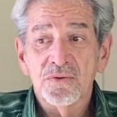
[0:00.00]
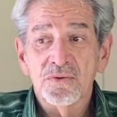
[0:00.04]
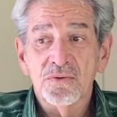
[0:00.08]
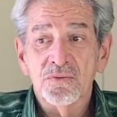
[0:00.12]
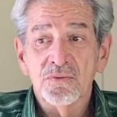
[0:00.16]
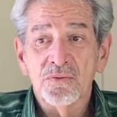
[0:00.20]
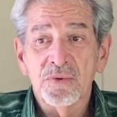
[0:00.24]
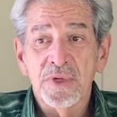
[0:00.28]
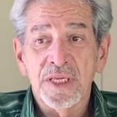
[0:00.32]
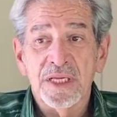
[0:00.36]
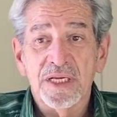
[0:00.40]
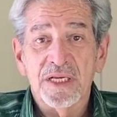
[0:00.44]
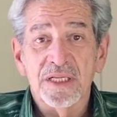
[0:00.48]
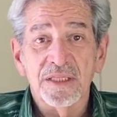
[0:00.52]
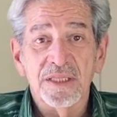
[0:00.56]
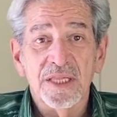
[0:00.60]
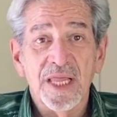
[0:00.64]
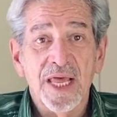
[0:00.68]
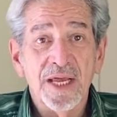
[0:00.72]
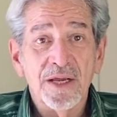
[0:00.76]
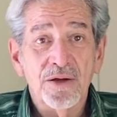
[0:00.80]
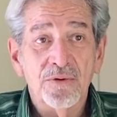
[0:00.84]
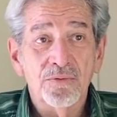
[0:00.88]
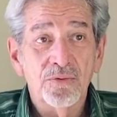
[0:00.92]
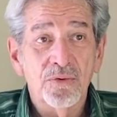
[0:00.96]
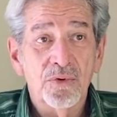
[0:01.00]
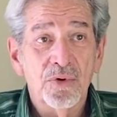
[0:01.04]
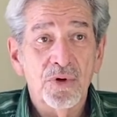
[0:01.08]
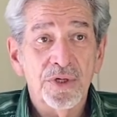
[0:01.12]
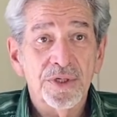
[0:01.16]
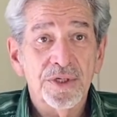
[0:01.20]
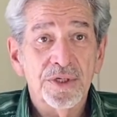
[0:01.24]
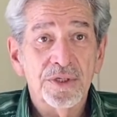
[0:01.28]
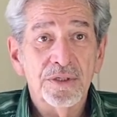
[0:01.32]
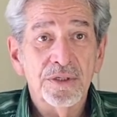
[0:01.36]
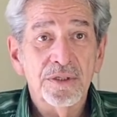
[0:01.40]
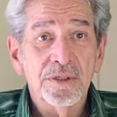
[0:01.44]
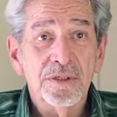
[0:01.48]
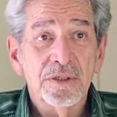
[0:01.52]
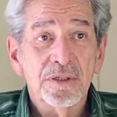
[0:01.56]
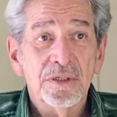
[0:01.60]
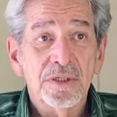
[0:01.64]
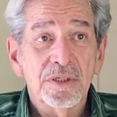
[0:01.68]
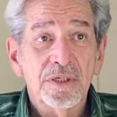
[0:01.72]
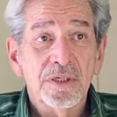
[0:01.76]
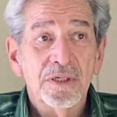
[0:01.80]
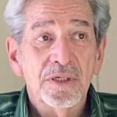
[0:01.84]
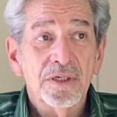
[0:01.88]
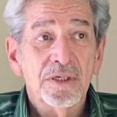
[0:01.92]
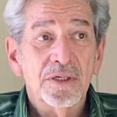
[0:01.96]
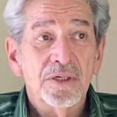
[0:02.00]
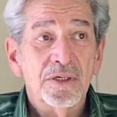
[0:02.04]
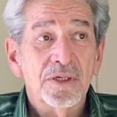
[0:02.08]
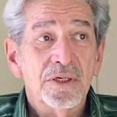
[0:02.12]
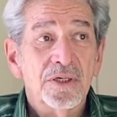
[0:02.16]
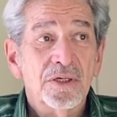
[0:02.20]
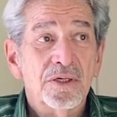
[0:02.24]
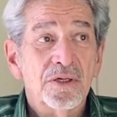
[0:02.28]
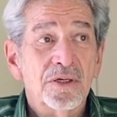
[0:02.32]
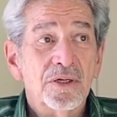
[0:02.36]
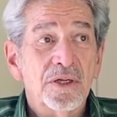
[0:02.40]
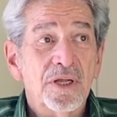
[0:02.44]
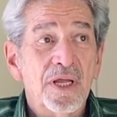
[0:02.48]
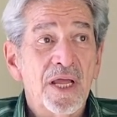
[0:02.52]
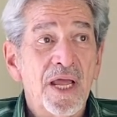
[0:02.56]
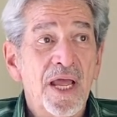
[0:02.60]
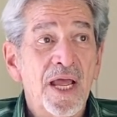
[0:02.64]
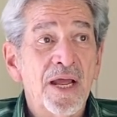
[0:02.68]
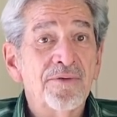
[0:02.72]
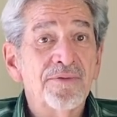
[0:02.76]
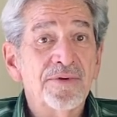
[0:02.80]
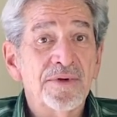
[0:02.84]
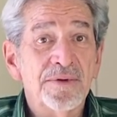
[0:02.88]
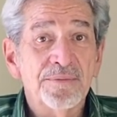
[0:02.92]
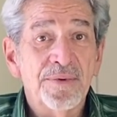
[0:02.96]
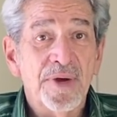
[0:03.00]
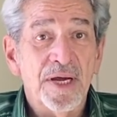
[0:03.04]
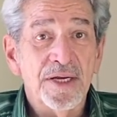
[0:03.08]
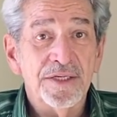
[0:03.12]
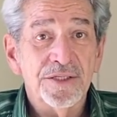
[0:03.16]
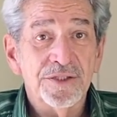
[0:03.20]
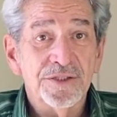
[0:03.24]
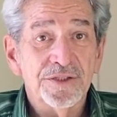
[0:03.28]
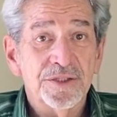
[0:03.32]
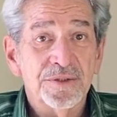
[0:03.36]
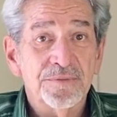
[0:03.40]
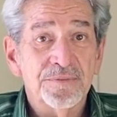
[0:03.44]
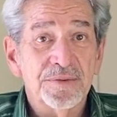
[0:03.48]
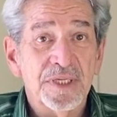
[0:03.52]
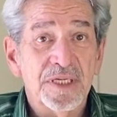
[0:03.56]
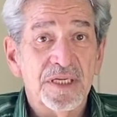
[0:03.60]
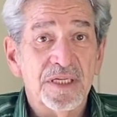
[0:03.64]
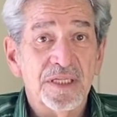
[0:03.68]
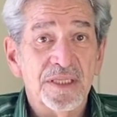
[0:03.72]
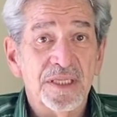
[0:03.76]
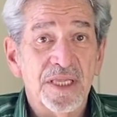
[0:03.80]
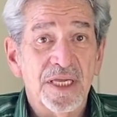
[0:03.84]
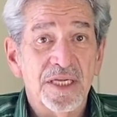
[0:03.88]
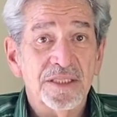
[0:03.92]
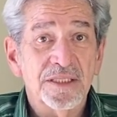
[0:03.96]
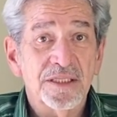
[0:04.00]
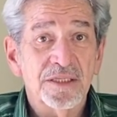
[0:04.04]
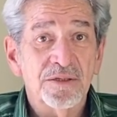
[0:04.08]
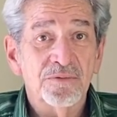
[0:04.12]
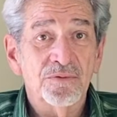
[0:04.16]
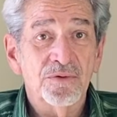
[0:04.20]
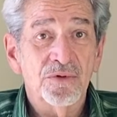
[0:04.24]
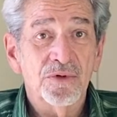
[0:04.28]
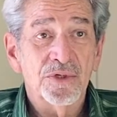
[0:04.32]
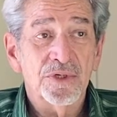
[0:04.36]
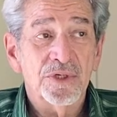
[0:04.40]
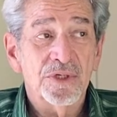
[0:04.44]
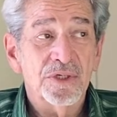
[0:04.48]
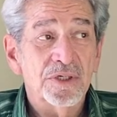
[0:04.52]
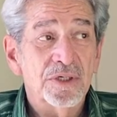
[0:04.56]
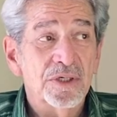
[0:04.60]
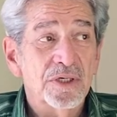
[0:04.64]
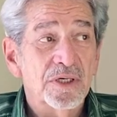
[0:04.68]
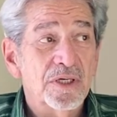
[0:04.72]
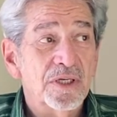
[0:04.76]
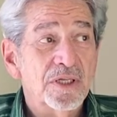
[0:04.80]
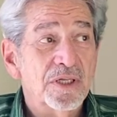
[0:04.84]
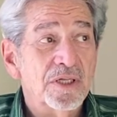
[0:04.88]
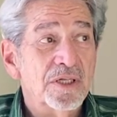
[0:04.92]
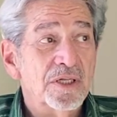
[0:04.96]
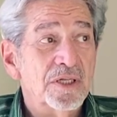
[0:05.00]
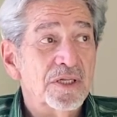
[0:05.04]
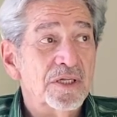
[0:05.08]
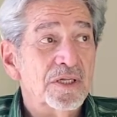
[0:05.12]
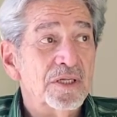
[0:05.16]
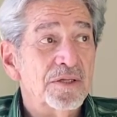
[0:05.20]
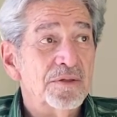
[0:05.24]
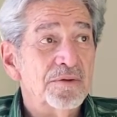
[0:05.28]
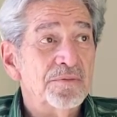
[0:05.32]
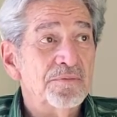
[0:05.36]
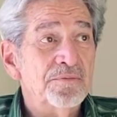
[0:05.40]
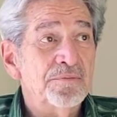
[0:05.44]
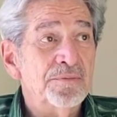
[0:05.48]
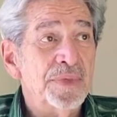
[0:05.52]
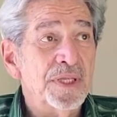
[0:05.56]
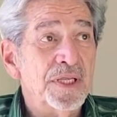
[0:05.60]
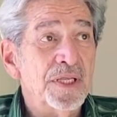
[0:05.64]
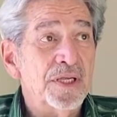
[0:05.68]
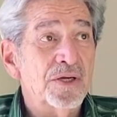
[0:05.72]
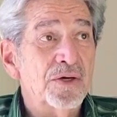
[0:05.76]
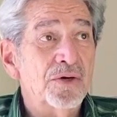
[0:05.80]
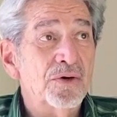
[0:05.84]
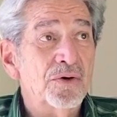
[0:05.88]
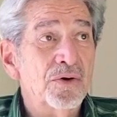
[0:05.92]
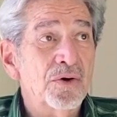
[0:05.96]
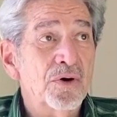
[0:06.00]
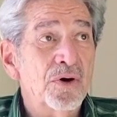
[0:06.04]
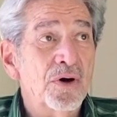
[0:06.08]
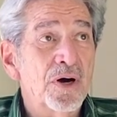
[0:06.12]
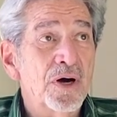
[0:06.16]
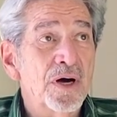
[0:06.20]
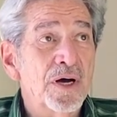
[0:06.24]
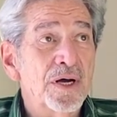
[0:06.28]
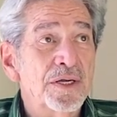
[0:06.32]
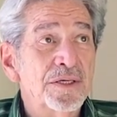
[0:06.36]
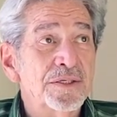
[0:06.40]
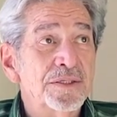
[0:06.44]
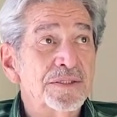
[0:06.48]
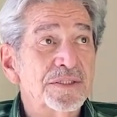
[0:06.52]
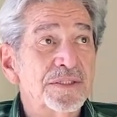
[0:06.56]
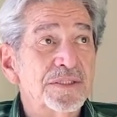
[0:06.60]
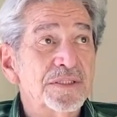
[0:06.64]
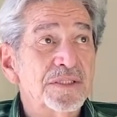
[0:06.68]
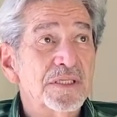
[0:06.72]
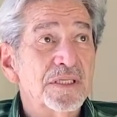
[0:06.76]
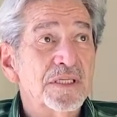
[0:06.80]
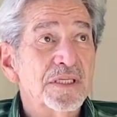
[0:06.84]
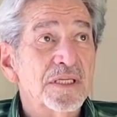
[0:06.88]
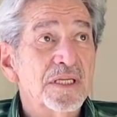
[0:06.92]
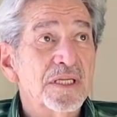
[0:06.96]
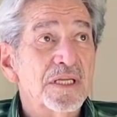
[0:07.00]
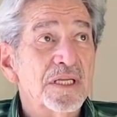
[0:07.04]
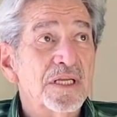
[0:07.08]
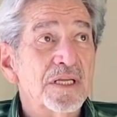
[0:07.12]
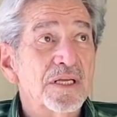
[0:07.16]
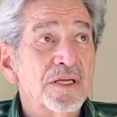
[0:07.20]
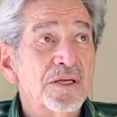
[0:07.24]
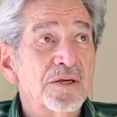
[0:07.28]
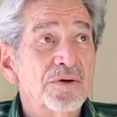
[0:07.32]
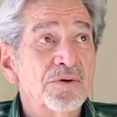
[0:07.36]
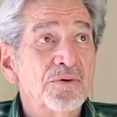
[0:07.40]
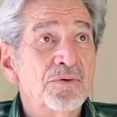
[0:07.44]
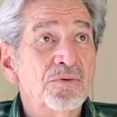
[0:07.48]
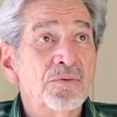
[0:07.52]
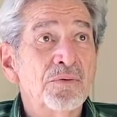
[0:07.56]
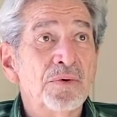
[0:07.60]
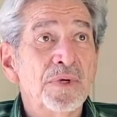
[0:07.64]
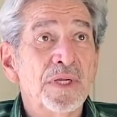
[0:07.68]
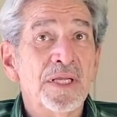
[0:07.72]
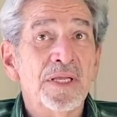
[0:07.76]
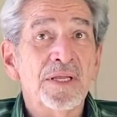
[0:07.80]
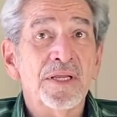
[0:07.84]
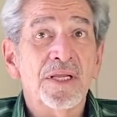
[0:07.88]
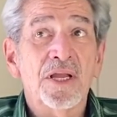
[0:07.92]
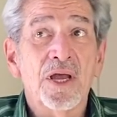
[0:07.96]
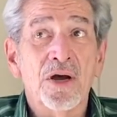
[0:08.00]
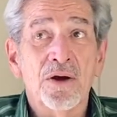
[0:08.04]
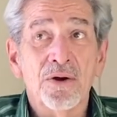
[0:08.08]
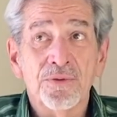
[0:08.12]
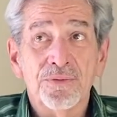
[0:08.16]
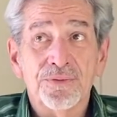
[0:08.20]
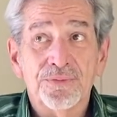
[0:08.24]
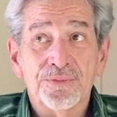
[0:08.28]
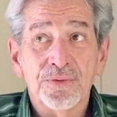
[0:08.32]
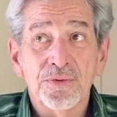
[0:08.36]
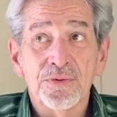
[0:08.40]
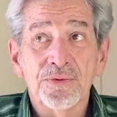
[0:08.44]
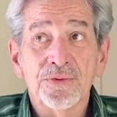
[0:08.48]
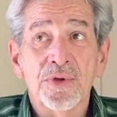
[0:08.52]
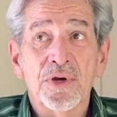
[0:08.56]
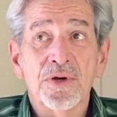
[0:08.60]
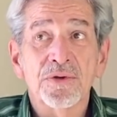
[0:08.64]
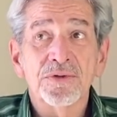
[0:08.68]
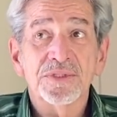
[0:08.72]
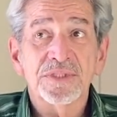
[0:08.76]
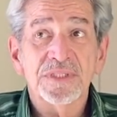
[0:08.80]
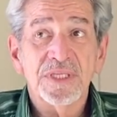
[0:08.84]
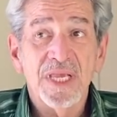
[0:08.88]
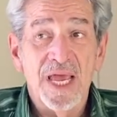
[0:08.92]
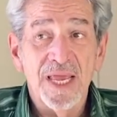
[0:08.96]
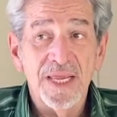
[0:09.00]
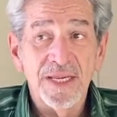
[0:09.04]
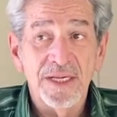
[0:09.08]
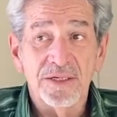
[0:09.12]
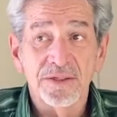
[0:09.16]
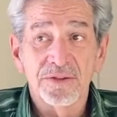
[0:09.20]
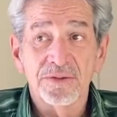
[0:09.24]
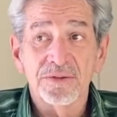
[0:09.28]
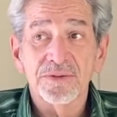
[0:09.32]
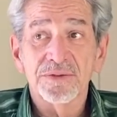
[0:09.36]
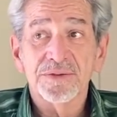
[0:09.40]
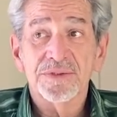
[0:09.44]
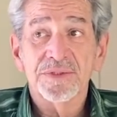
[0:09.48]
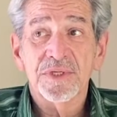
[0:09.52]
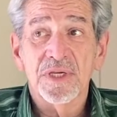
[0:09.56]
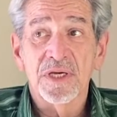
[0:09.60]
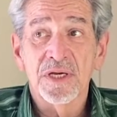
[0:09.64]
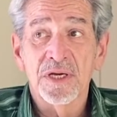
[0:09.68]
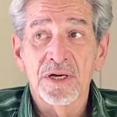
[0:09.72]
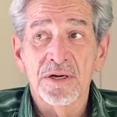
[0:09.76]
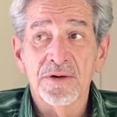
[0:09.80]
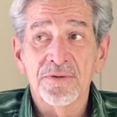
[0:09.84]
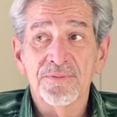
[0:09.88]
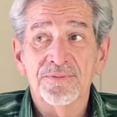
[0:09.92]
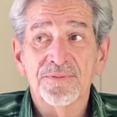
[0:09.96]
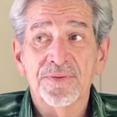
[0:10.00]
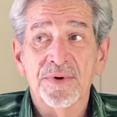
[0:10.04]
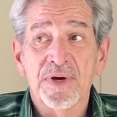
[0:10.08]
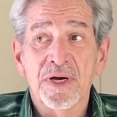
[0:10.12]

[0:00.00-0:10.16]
we collect water. Everybody should be collecting water because we go through those cycles of